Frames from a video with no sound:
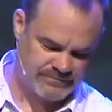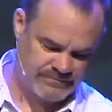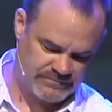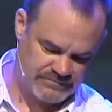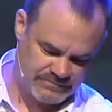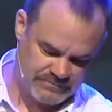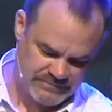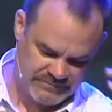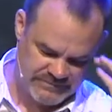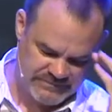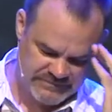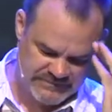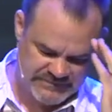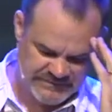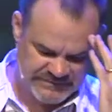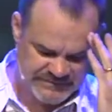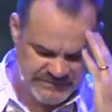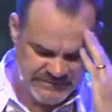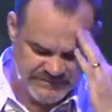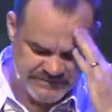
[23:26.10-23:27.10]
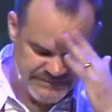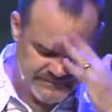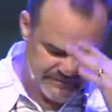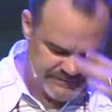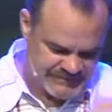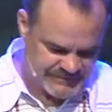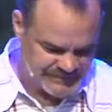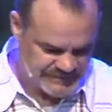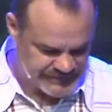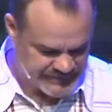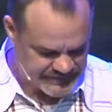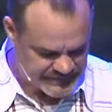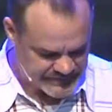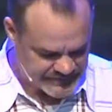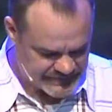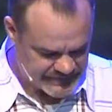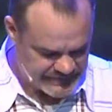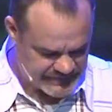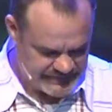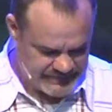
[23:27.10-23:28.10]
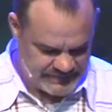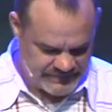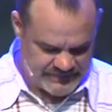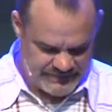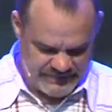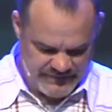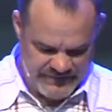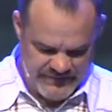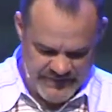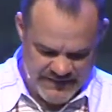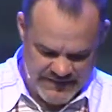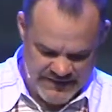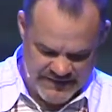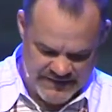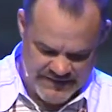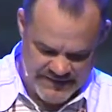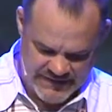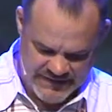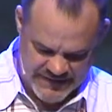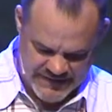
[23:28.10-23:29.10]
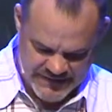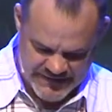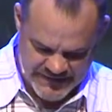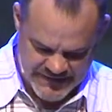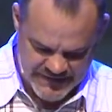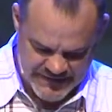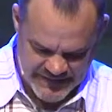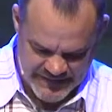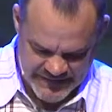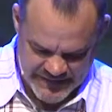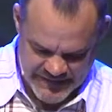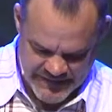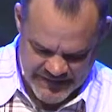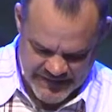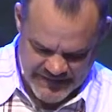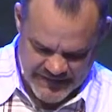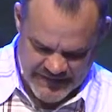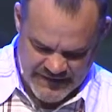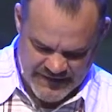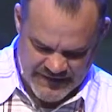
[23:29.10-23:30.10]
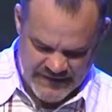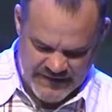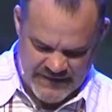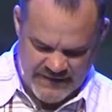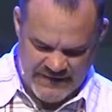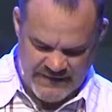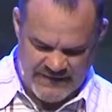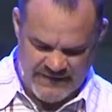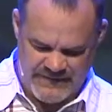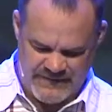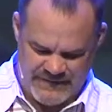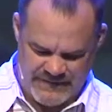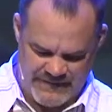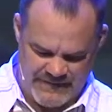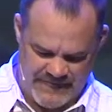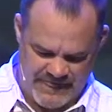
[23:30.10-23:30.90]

[no speech]